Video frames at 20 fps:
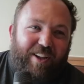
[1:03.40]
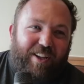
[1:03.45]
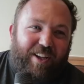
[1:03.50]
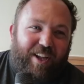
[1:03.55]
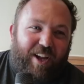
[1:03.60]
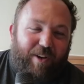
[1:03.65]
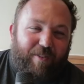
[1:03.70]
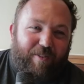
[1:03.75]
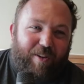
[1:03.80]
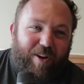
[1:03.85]

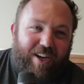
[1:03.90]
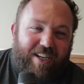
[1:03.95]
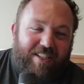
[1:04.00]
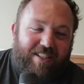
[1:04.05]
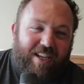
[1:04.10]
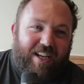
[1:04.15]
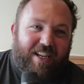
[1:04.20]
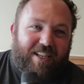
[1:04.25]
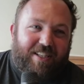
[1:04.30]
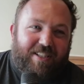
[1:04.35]
very
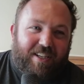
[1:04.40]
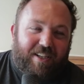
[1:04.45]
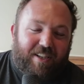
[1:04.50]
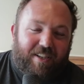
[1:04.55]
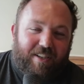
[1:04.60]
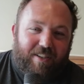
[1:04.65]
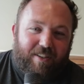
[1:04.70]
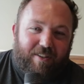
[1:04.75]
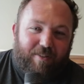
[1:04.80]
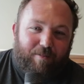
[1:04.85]
excited
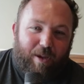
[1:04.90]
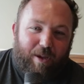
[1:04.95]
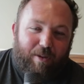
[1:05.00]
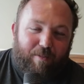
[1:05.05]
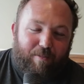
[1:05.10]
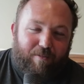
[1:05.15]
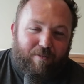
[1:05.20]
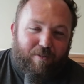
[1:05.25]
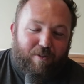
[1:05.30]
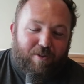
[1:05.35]
to...
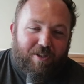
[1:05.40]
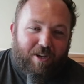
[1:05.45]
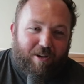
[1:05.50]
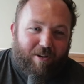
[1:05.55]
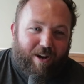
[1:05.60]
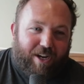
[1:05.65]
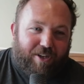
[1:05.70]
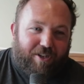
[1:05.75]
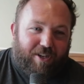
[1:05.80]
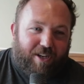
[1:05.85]
My first
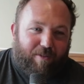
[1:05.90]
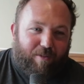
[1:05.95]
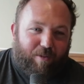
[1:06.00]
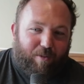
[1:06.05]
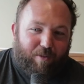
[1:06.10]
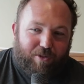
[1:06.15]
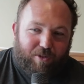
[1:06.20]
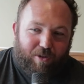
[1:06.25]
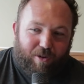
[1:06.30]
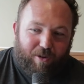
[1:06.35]
interaction
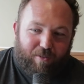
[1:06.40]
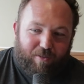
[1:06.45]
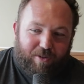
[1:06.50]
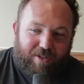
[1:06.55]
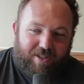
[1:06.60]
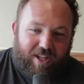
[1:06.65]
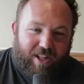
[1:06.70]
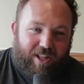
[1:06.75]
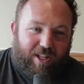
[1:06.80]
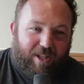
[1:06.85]
ever with Jordan
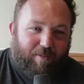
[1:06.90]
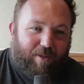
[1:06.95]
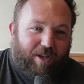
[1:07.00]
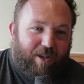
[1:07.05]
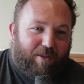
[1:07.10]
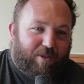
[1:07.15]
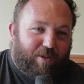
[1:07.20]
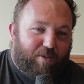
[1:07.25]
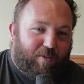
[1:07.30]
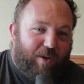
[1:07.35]
was telling him
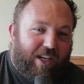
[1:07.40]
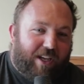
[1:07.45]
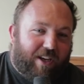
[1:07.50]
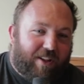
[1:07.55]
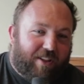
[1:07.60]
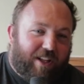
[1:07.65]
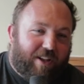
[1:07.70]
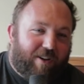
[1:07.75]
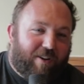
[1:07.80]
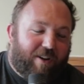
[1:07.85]
that he was weak
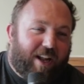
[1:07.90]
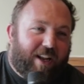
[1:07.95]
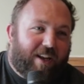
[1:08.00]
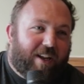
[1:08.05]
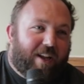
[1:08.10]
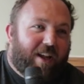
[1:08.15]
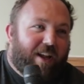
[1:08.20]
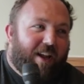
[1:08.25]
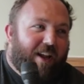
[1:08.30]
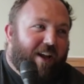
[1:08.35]
on the internet